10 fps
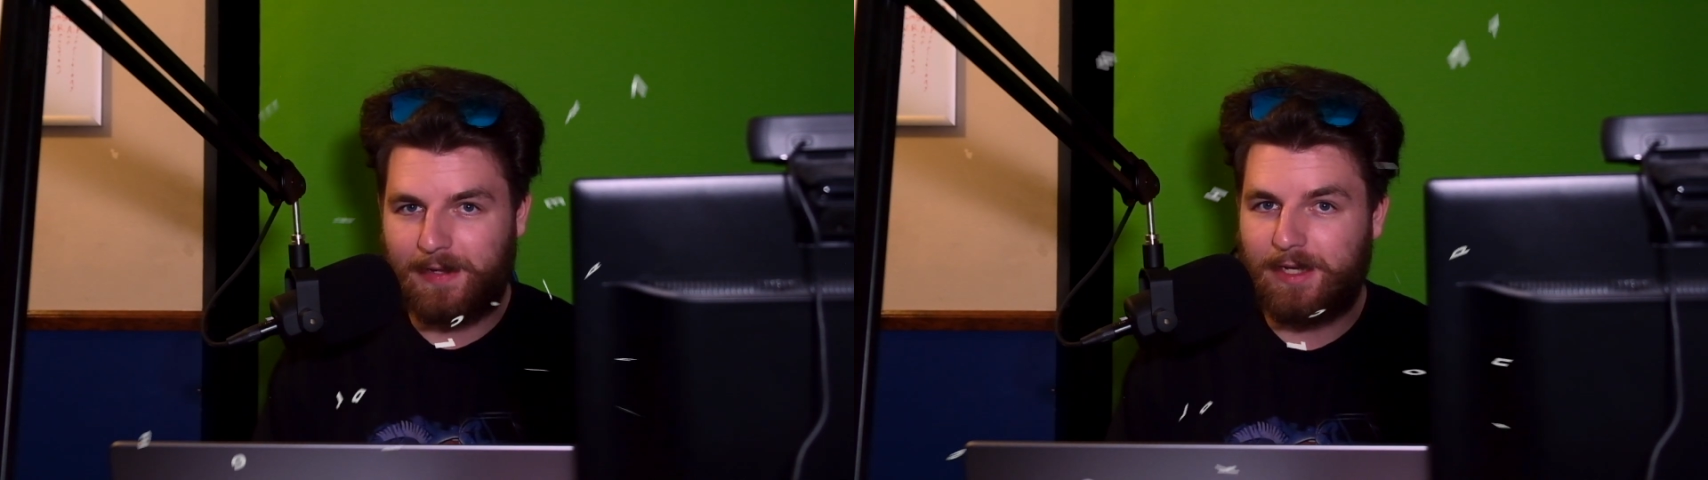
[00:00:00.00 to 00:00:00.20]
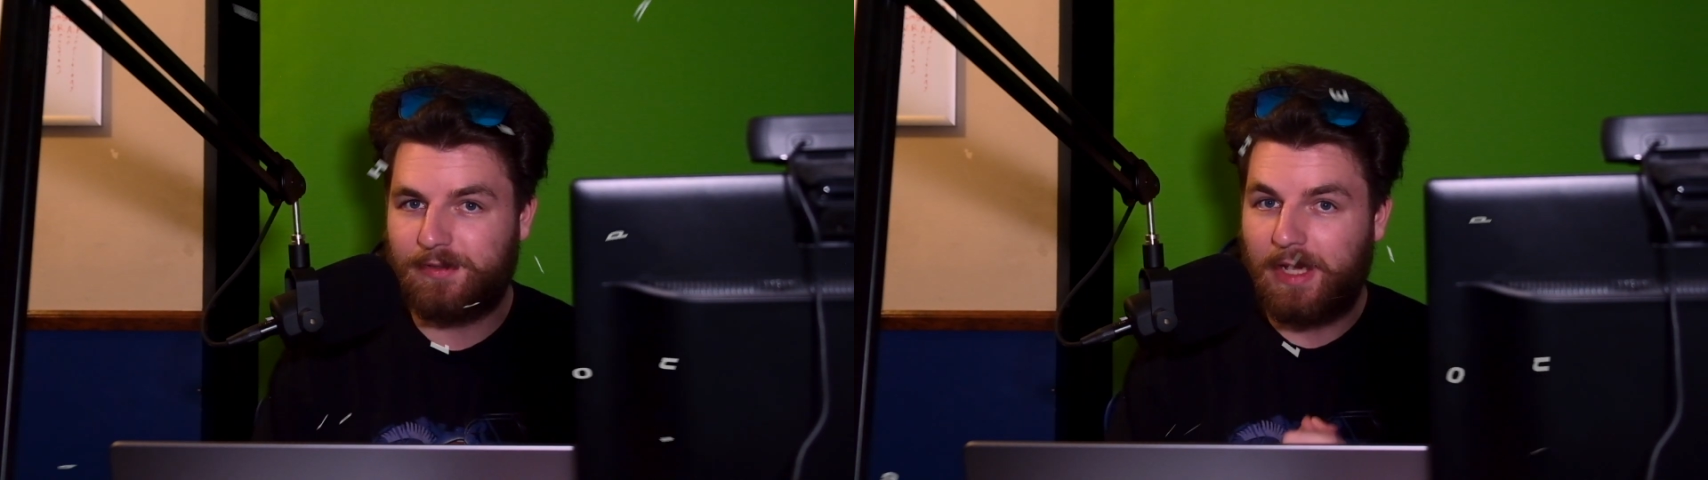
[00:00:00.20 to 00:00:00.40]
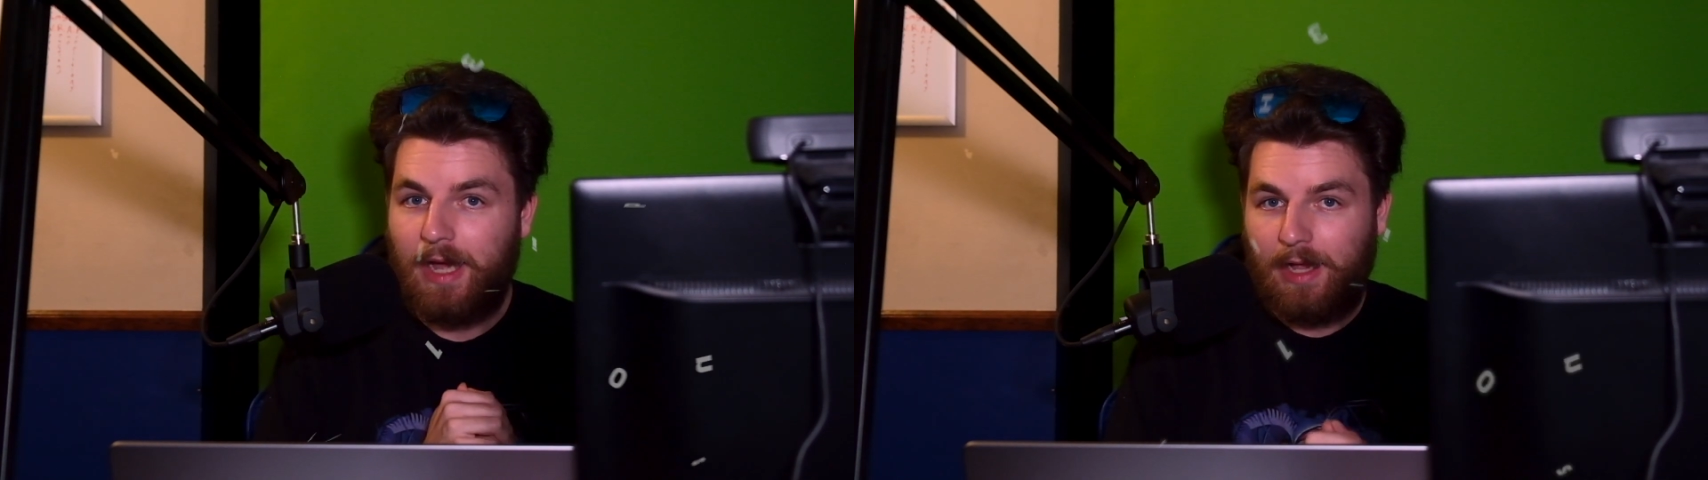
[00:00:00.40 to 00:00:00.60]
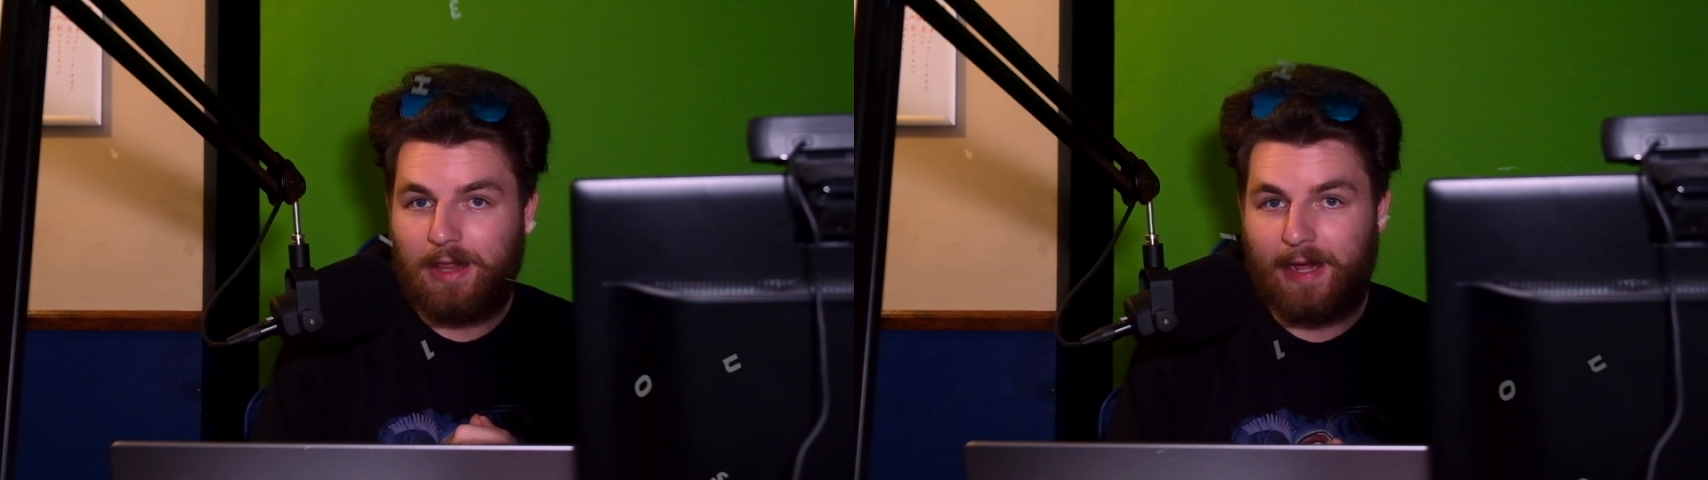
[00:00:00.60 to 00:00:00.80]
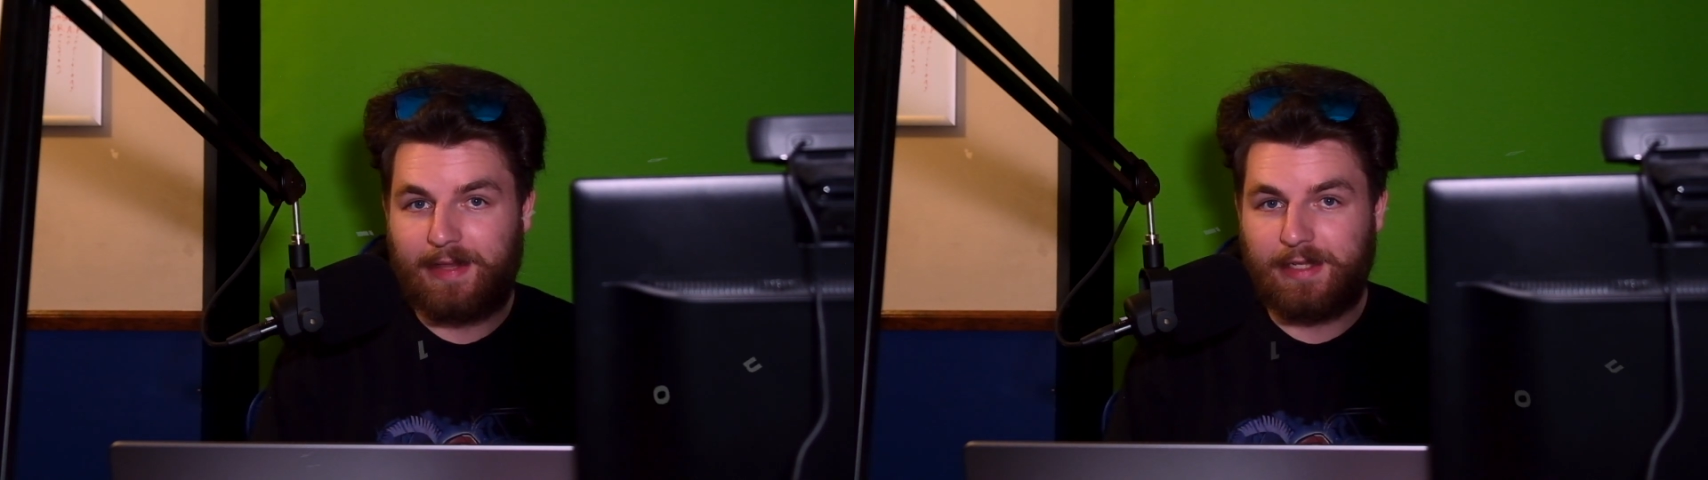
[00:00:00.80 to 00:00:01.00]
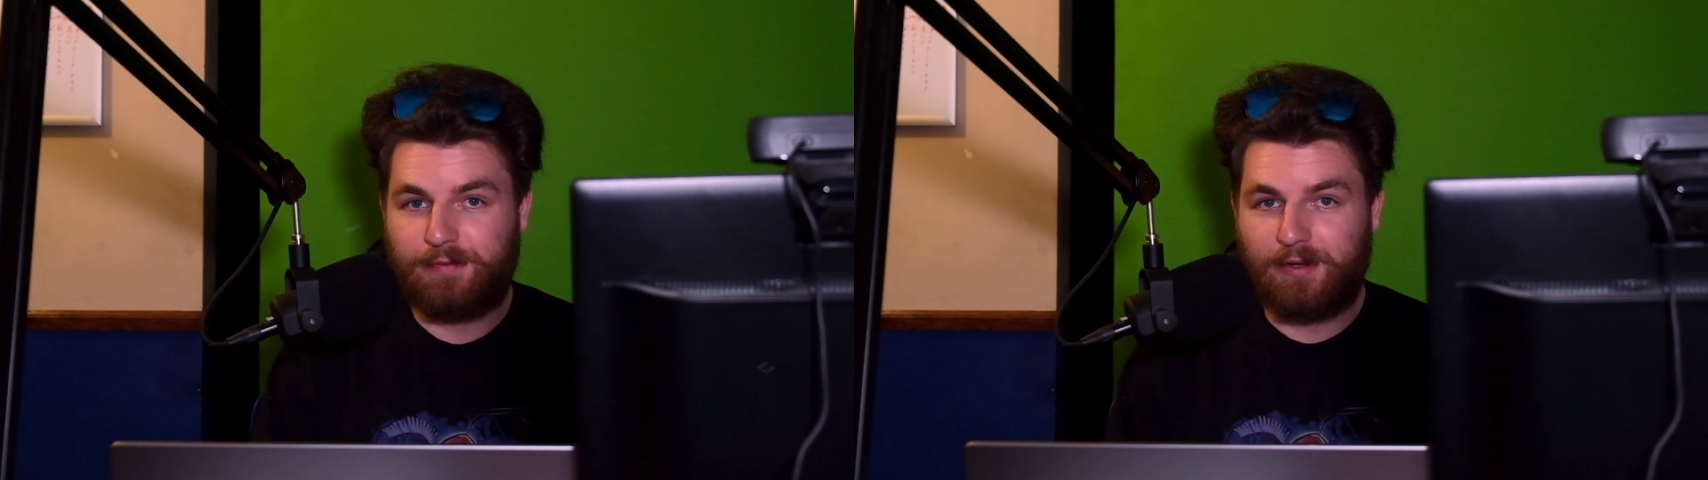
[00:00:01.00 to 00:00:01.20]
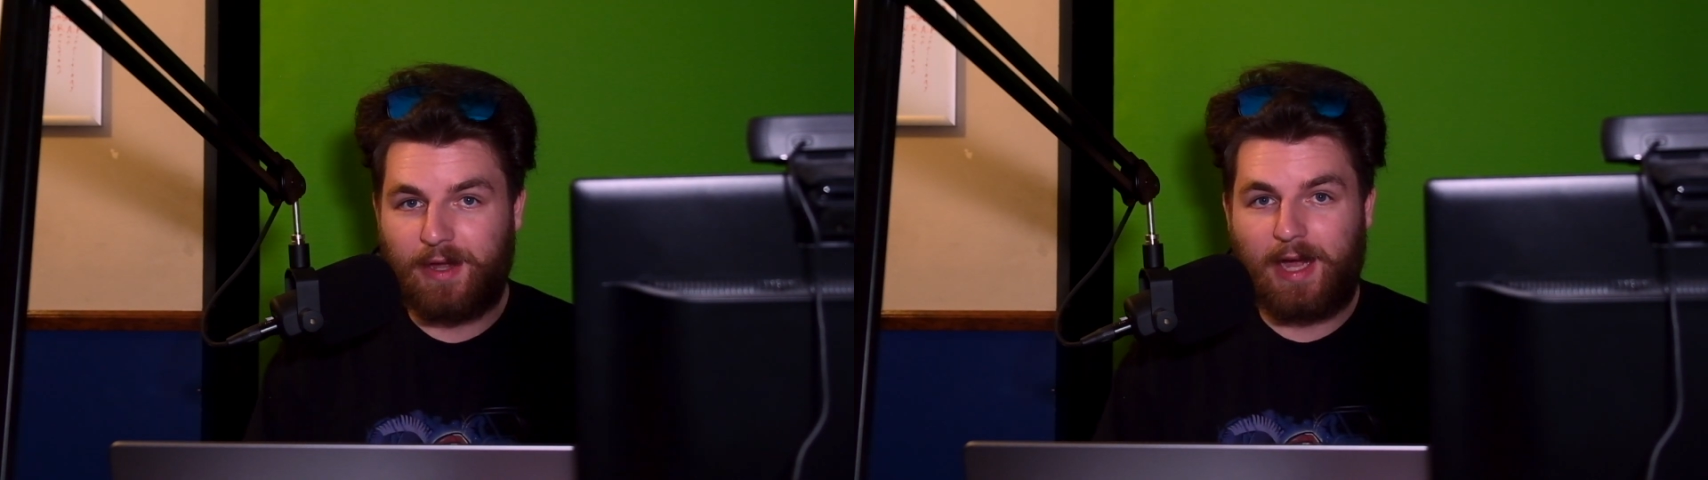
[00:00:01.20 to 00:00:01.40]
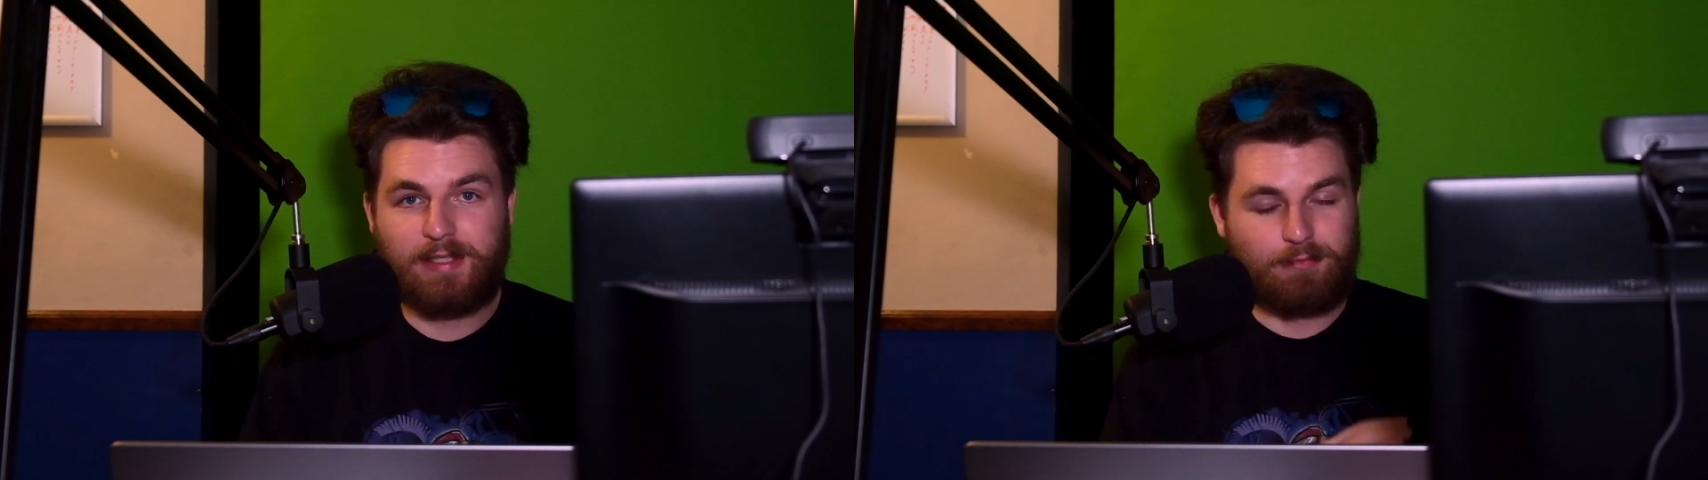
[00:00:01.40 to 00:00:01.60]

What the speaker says: videos like this for you guys,